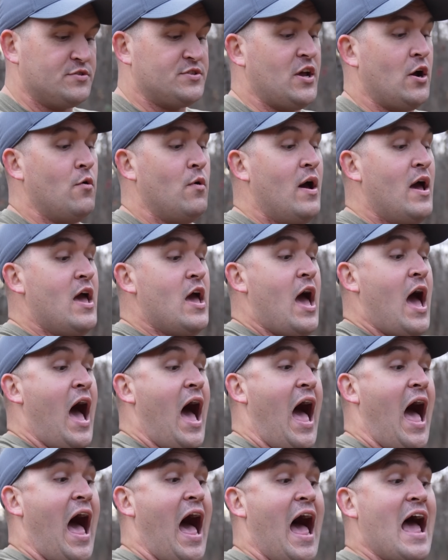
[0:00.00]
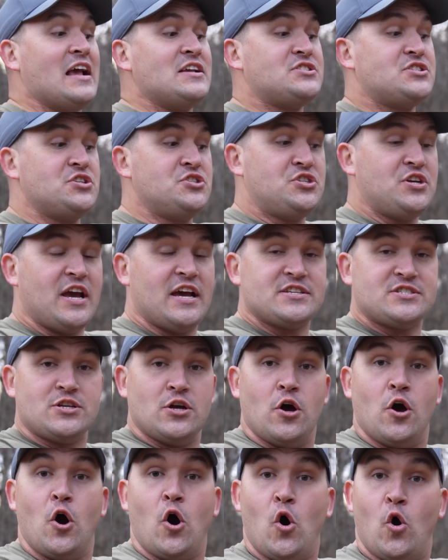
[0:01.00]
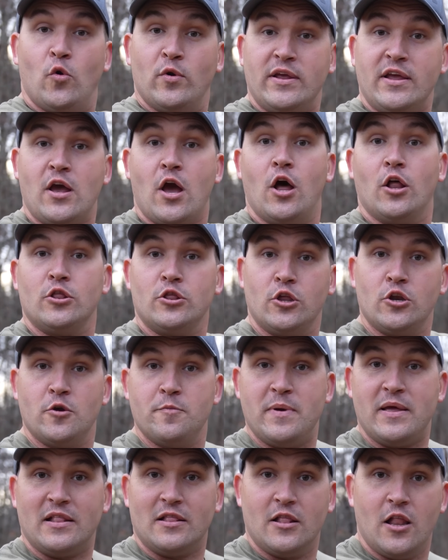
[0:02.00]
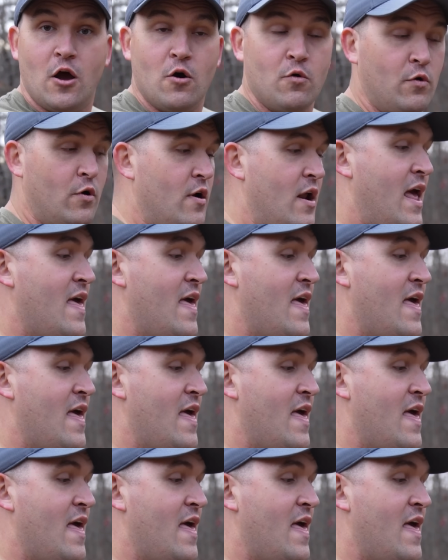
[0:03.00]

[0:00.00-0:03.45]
So I suggest holding a little bit lower,